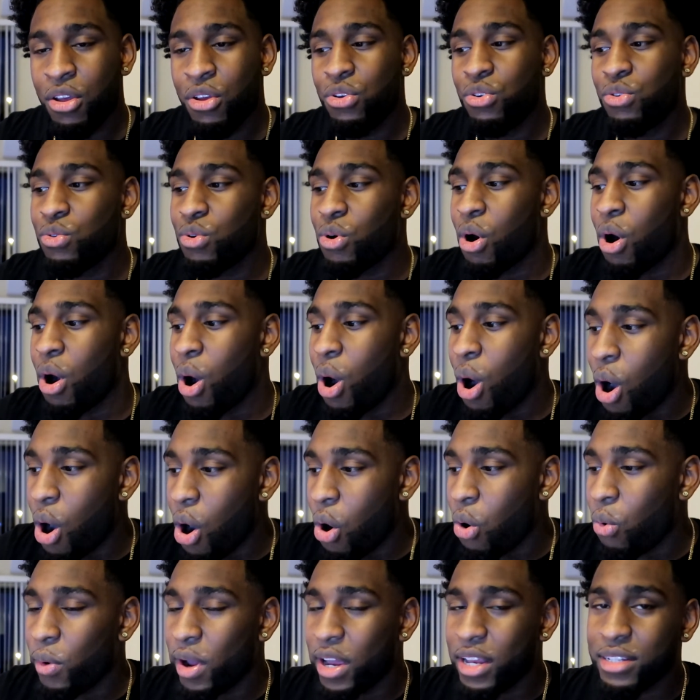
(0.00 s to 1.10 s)
you
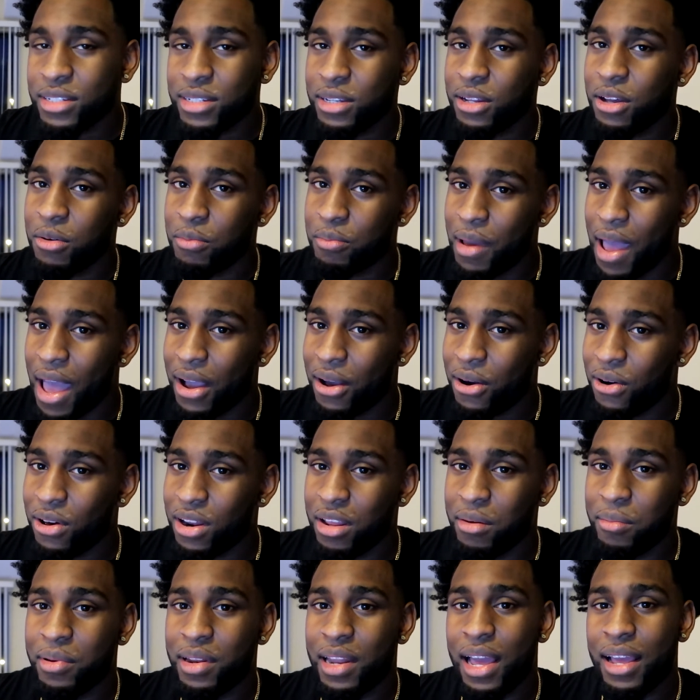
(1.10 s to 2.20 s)
always look back on it
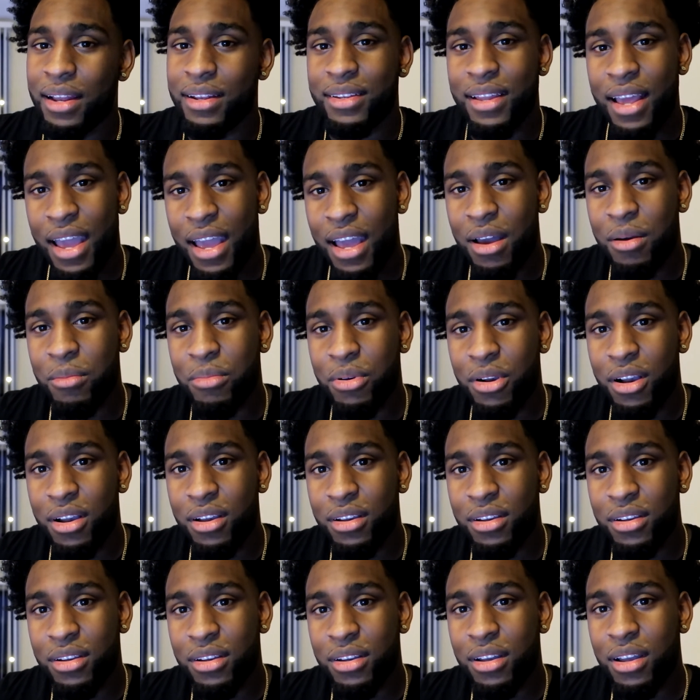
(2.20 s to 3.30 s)
and be like, damn, bro,
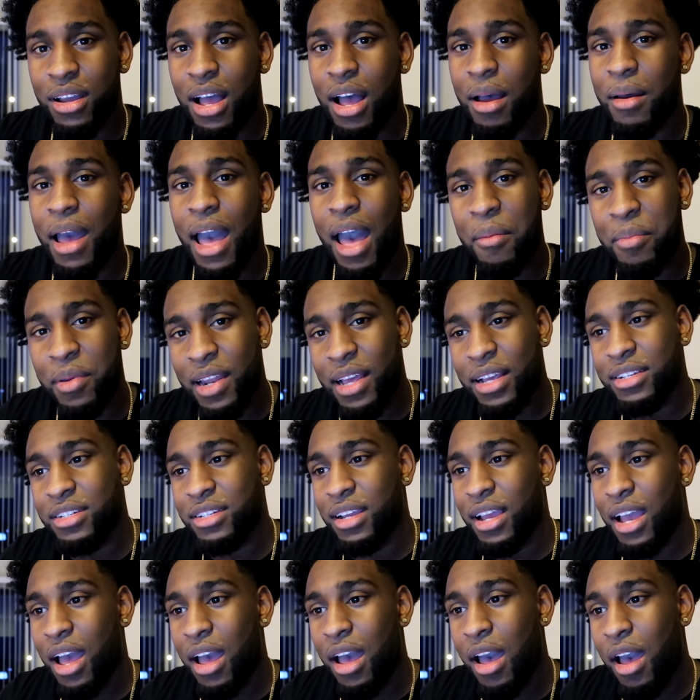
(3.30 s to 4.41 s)
I'm happy that
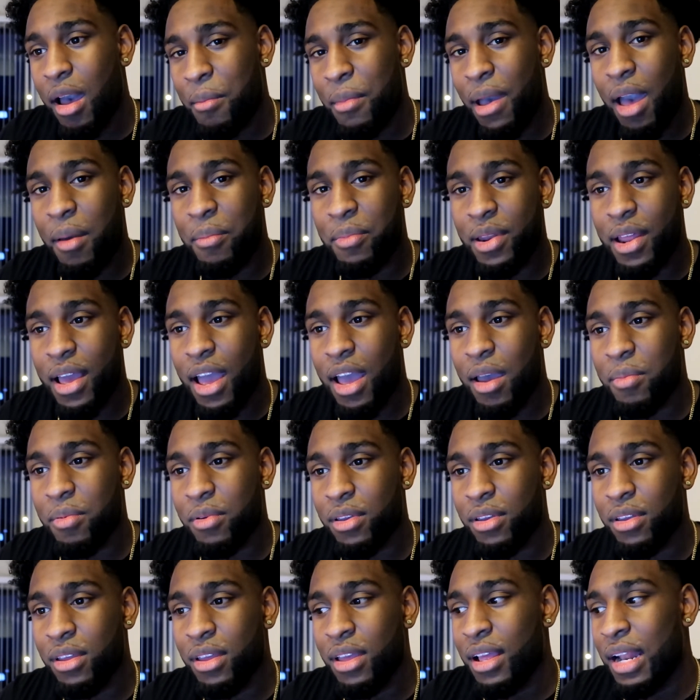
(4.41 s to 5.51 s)
happened.
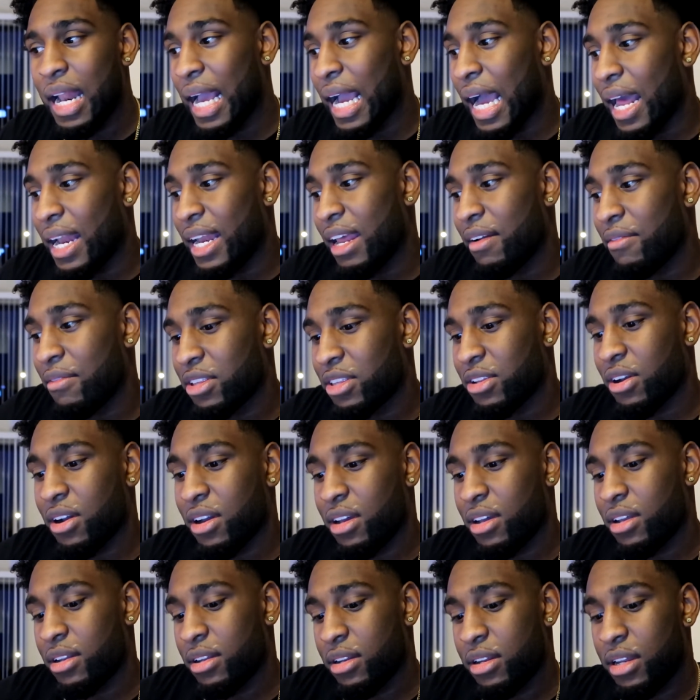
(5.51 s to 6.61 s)
Like, I never
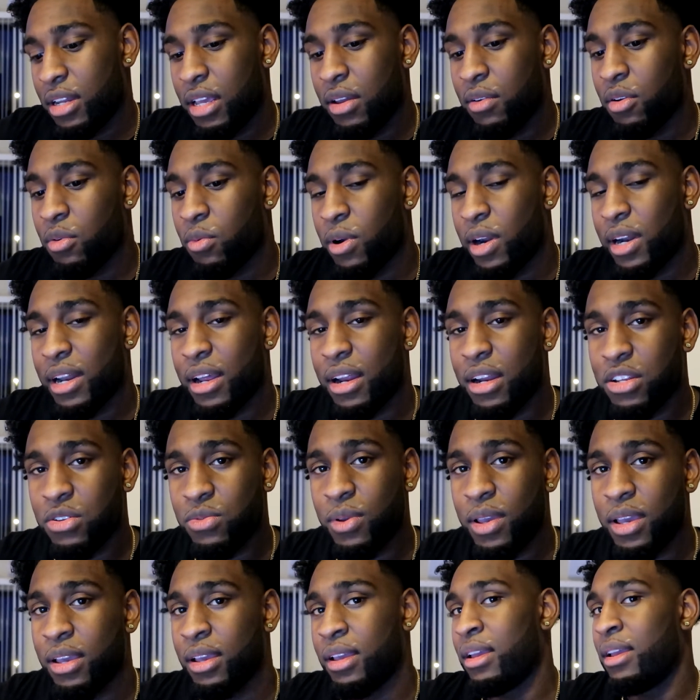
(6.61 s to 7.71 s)
thought it would have worked out this
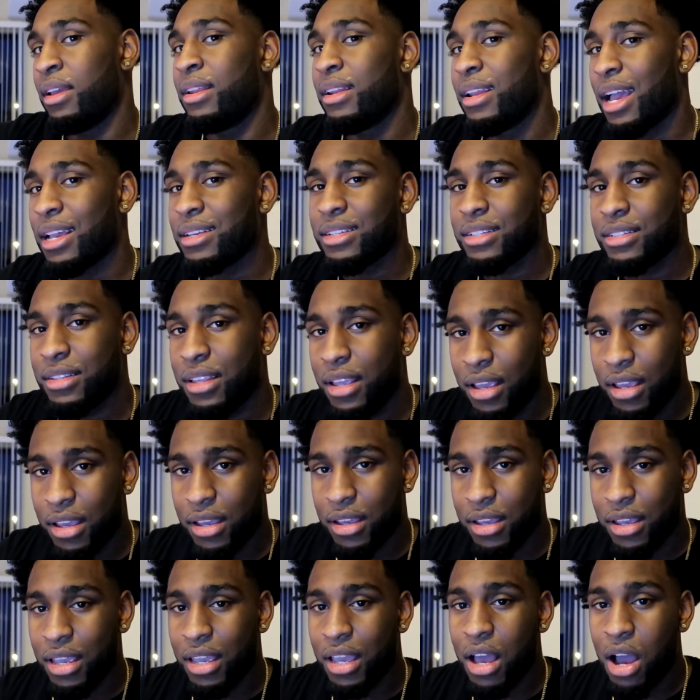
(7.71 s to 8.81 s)
way. That's the
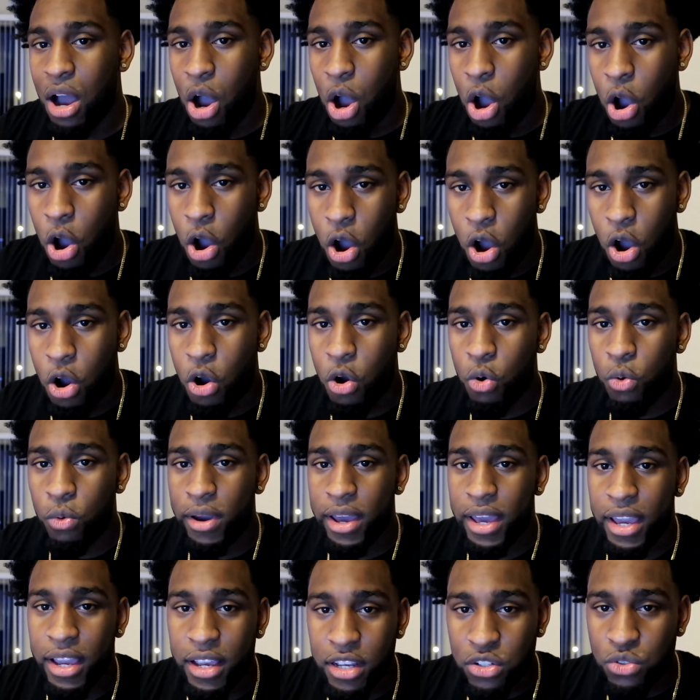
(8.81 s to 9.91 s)
thing, it
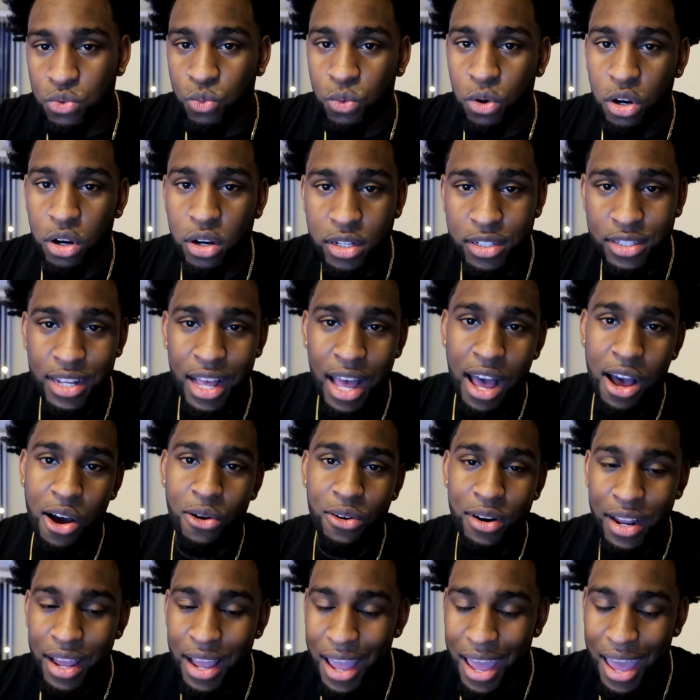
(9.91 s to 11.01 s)
always works
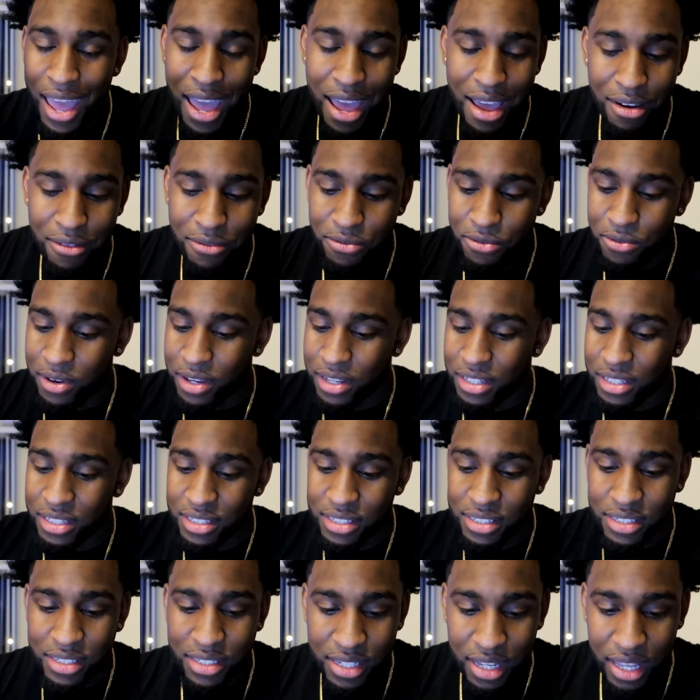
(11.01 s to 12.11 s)
out every
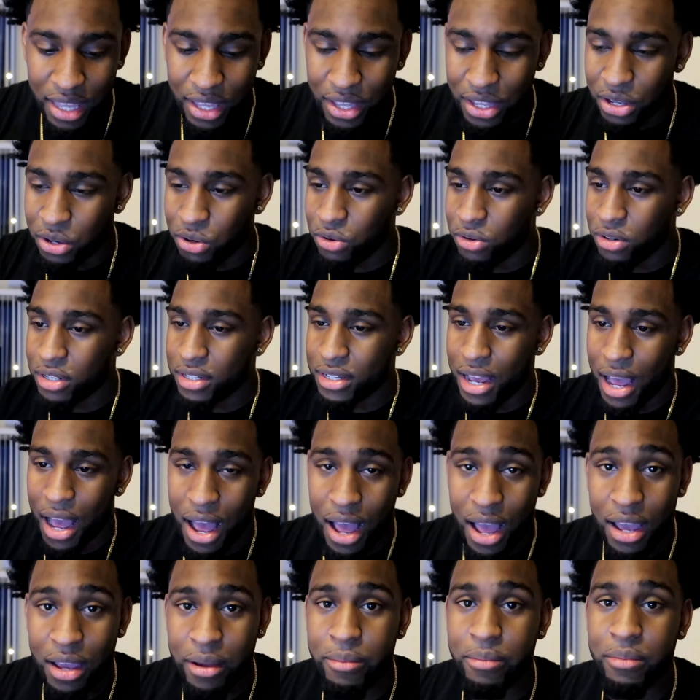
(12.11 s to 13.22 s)
single
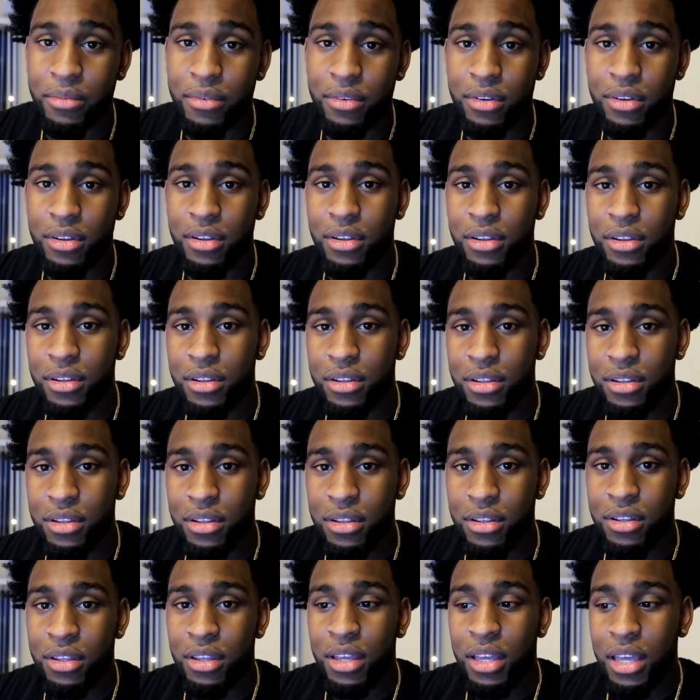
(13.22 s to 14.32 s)
time.
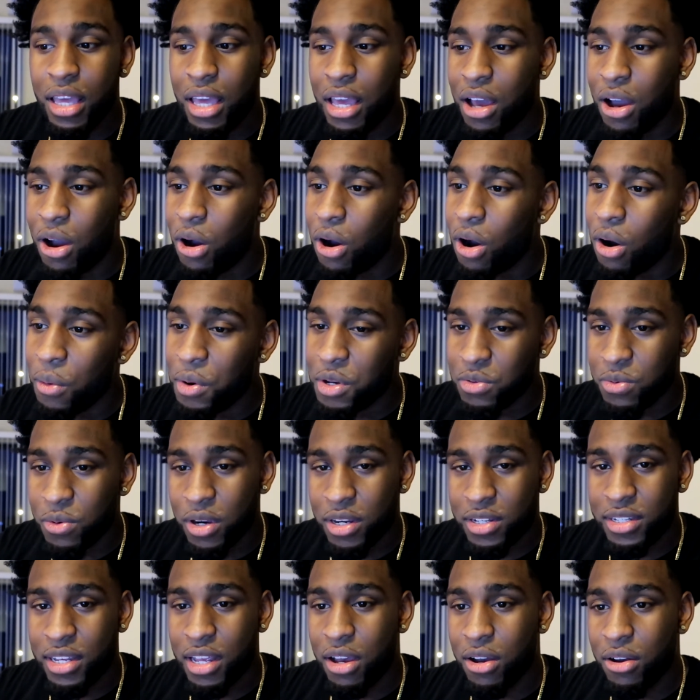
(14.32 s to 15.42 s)
It always
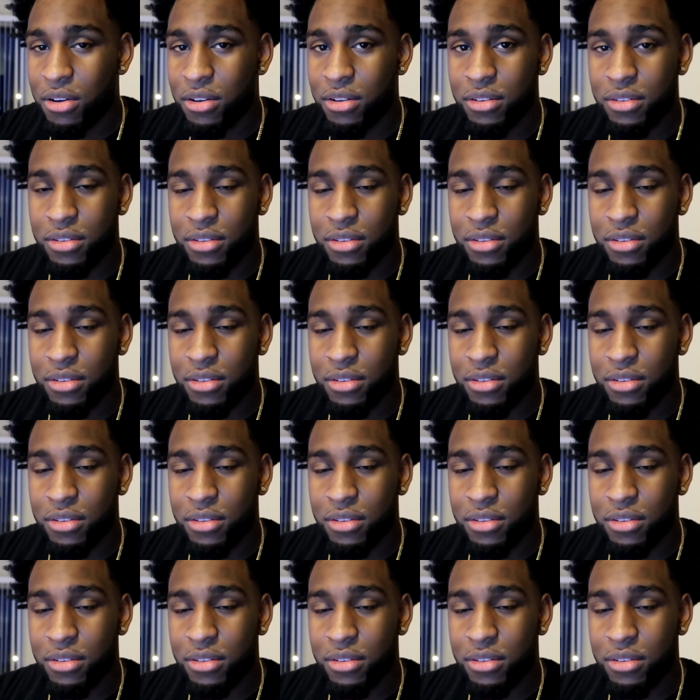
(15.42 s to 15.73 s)
works out,